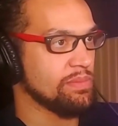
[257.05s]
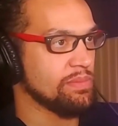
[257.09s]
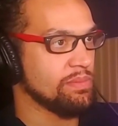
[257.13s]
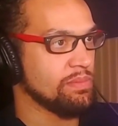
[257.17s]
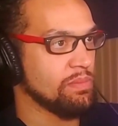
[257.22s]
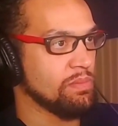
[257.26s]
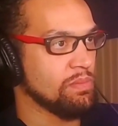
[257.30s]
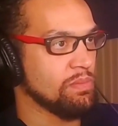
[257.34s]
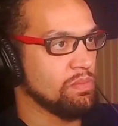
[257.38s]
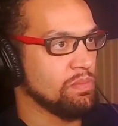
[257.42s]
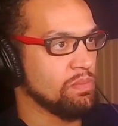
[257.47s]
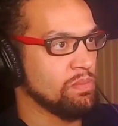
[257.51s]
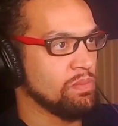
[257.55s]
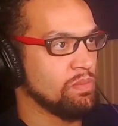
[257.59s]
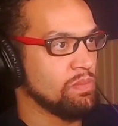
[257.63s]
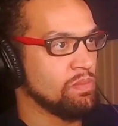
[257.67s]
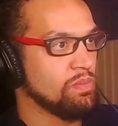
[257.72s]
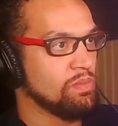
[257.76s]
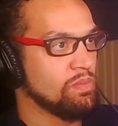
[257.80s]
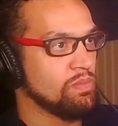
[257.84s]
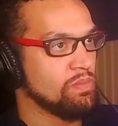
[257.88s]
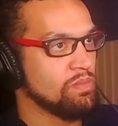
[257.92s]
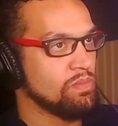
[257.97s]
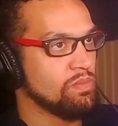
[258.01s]
Teach you
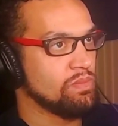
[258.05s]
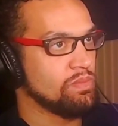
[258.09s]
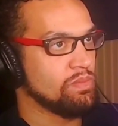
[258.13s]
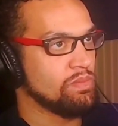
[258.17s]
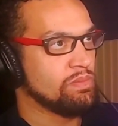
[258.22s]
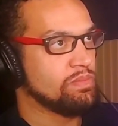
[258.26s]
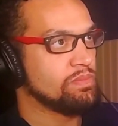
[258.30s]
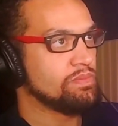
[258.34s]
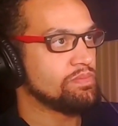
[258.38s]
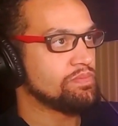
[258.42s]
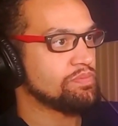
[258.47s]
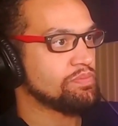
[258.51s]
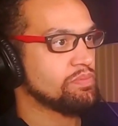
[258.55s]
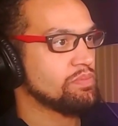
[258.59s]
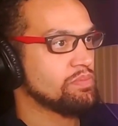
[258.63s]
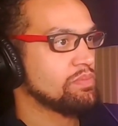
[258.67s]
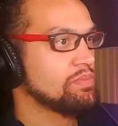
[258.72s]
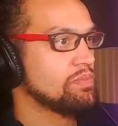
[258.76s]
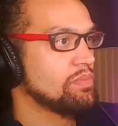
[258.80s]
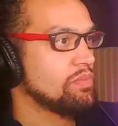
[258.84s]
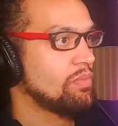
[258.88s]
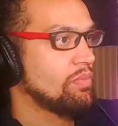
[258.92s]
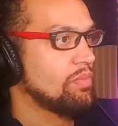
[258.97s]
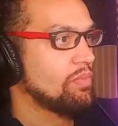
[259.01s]
everything, show
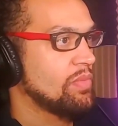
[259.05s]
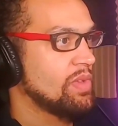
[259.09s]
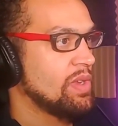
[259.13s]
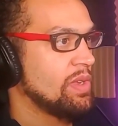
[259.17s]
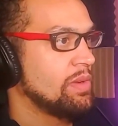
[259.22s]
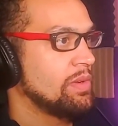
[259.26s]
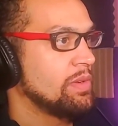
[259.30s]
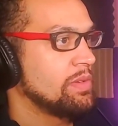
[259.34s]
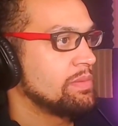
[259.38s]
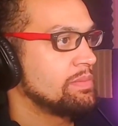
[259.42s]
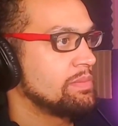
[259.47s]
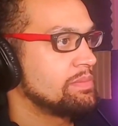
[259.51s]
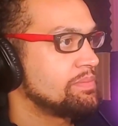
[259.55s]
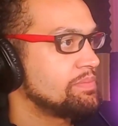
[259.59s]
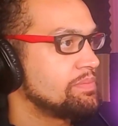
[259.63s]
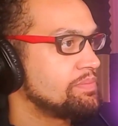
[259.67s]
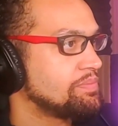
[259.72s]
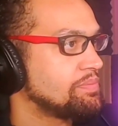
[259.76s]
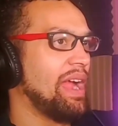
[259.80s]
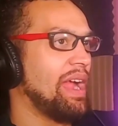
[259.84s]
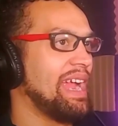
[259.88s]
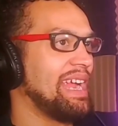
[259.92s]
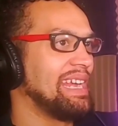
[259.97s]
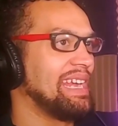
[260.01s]
you
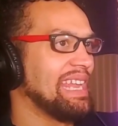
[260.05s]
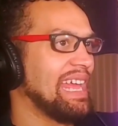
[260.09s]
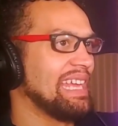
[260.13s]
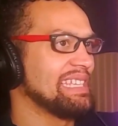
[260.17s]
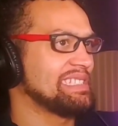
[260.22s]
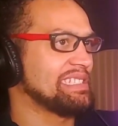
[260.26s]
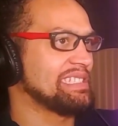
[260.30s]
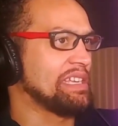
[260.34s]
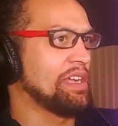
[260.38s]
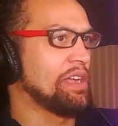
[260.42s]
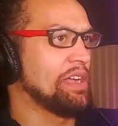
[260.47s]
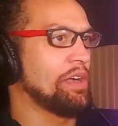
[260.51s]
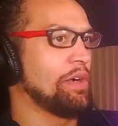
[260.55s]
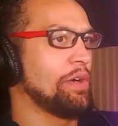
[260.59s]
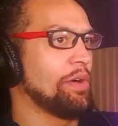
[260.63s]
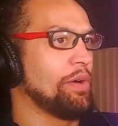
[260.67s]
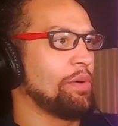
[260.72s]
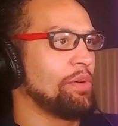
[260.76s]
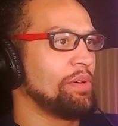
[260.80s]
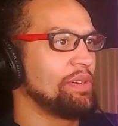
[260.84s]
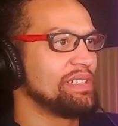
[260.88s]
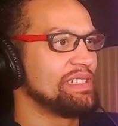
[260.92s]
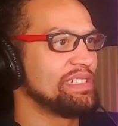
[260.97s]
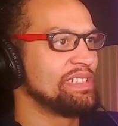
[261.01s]
everything. Hey, let's go.